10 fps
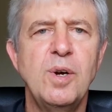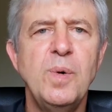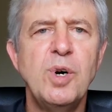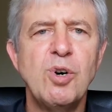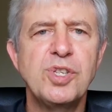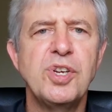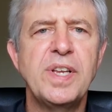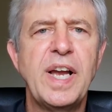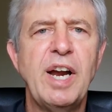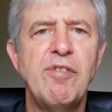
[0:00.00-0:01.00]
We're also
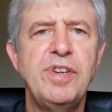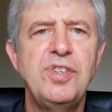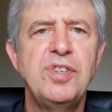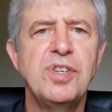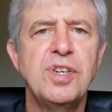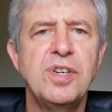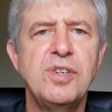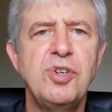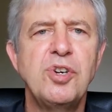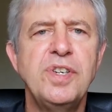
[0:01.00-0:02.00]
encouraged
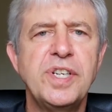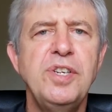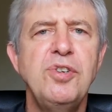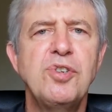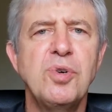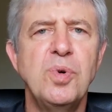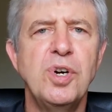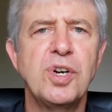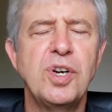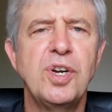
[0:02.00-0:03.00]
to continue to
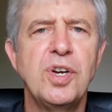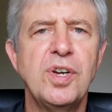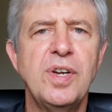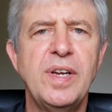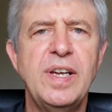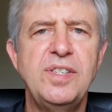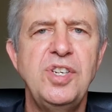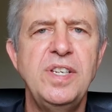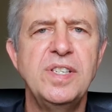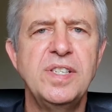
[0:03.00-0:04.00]
work as
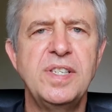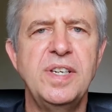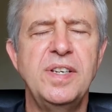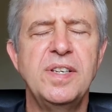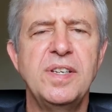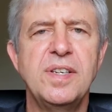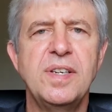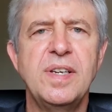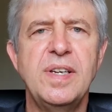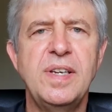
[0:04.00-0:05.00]
Jesus did
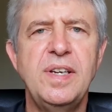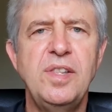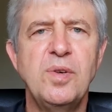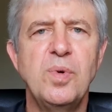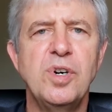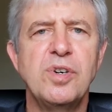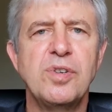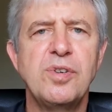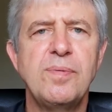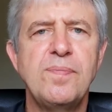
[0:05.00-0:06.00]
in the world.